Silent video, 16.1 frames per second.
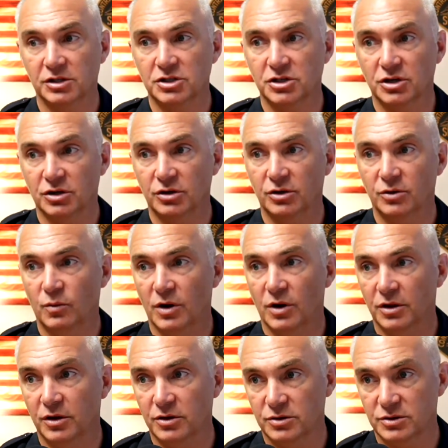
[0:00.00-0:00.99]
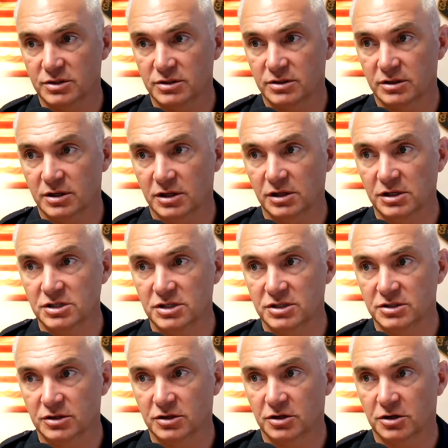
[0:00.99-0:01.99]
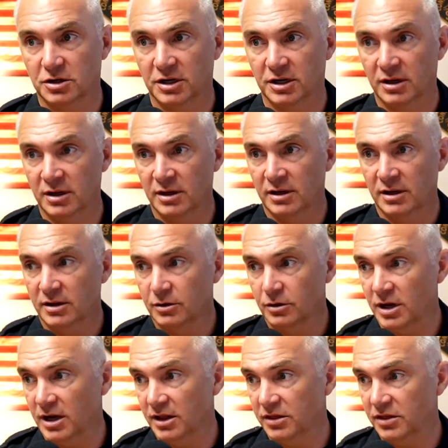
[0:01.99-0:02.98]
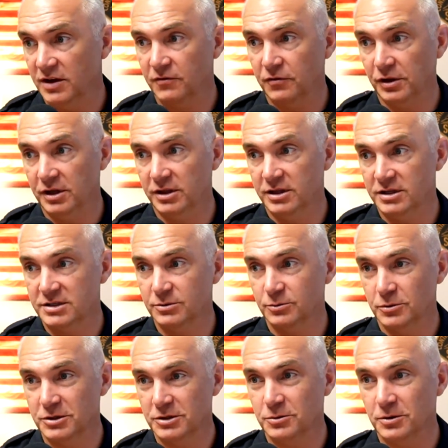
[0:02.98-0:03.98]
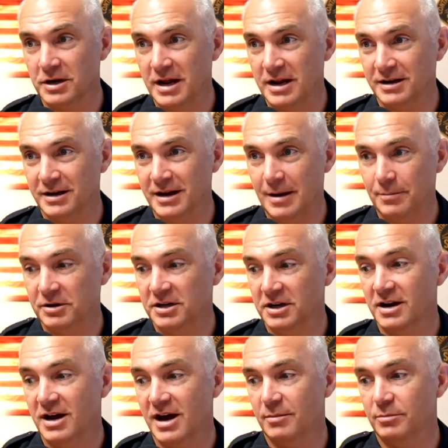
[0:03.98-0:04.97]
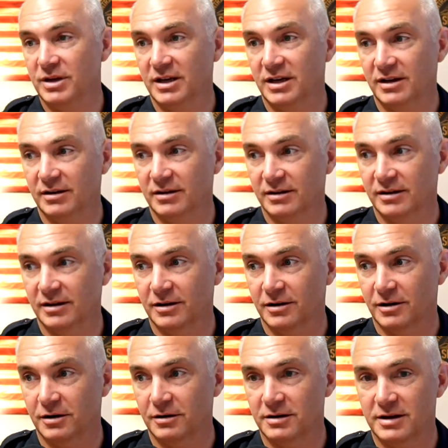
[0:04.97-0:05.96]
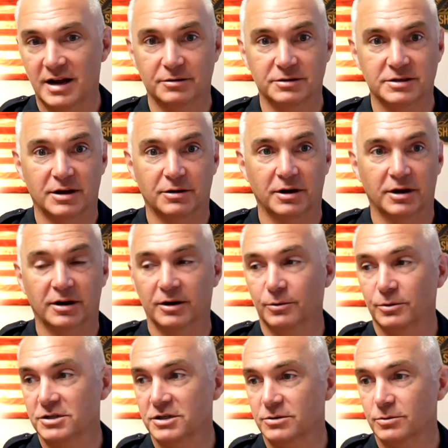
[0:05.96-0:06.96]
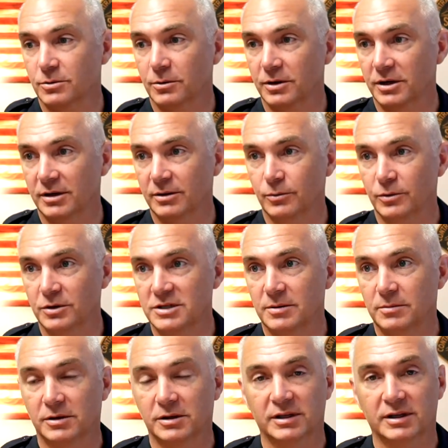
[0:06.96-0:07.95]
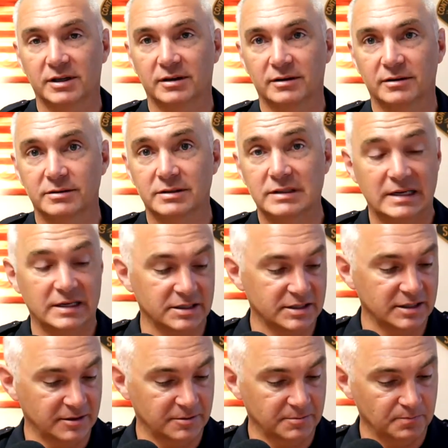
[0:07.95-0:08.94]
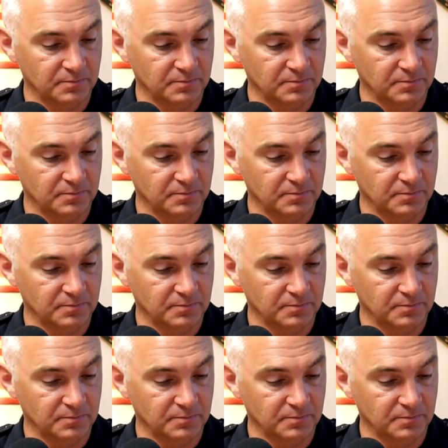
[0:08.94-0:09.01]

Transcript: show you where those collisions are occurring. Thankfully, this one happened to not be in our downtown area, which is where we typically tend to see them.